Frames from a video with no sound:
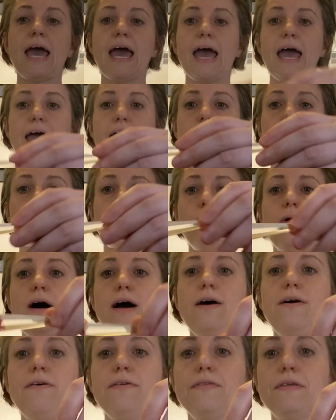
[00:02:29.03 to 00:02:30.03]
And
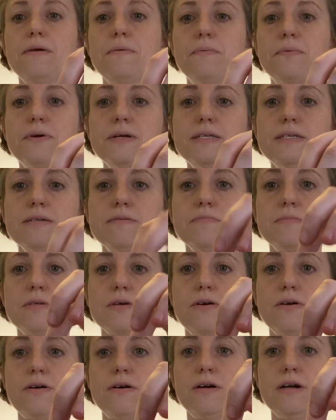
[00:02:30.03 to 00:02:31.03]
while the prisms
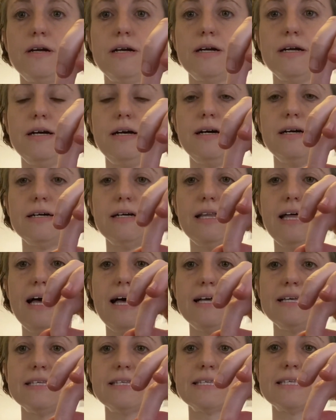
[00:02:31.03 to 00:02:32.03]
are cut
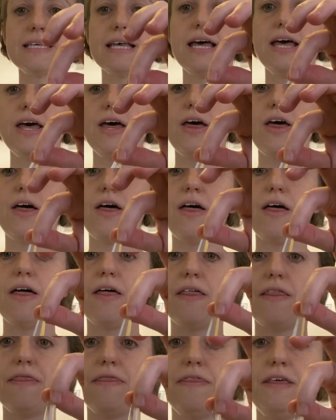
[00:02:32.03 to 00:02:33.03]
glass,
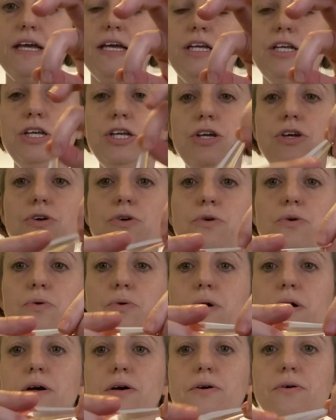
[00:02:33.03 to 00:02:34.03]
the
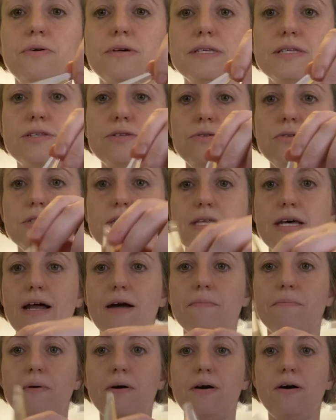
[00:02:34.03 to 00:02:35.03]
new crystals that
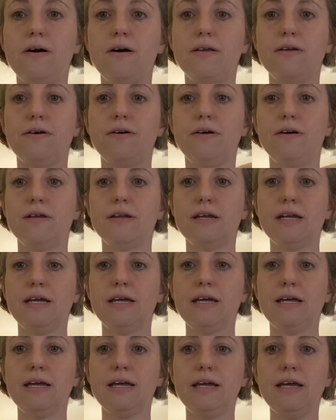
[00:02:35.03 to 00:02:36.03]
I bought on
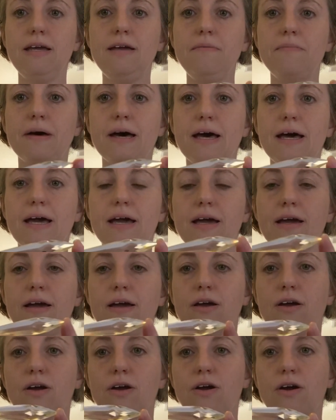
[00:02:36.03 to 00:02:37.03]

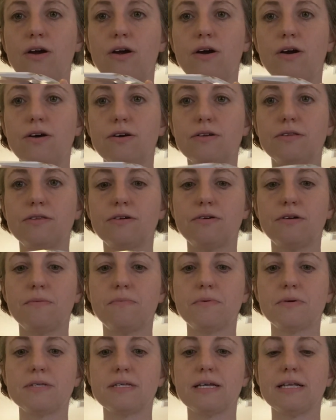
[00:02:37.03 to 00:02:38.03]
eBay are
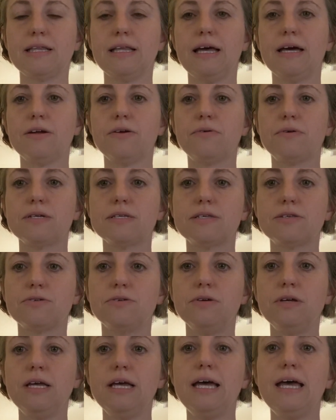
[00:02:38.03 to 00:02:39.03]
30% lead
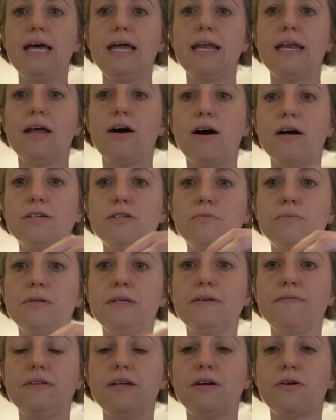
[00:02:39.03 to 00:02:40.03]
crystal. Now, I do
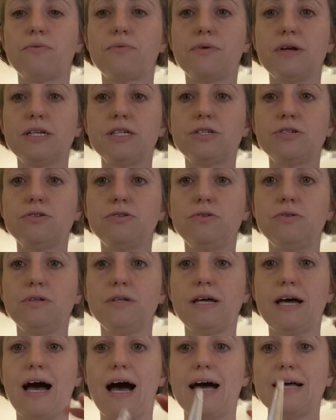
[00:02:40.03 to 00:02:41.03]
believe the
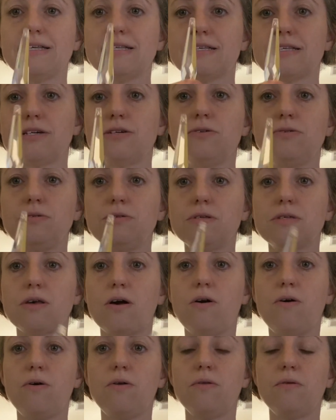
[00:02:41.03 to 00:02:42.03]
original icicles
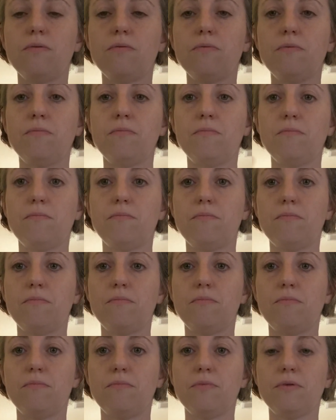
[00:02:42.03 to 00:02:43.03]
on
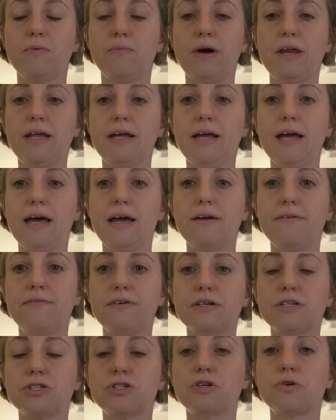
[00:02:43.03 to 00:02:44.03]
the wedding cake
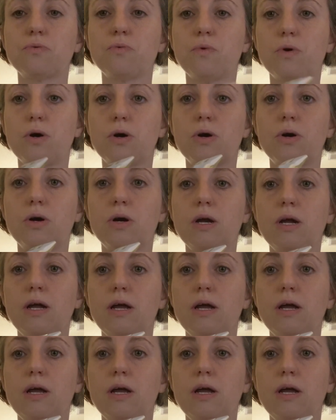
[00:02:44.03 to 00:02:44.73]
fixture were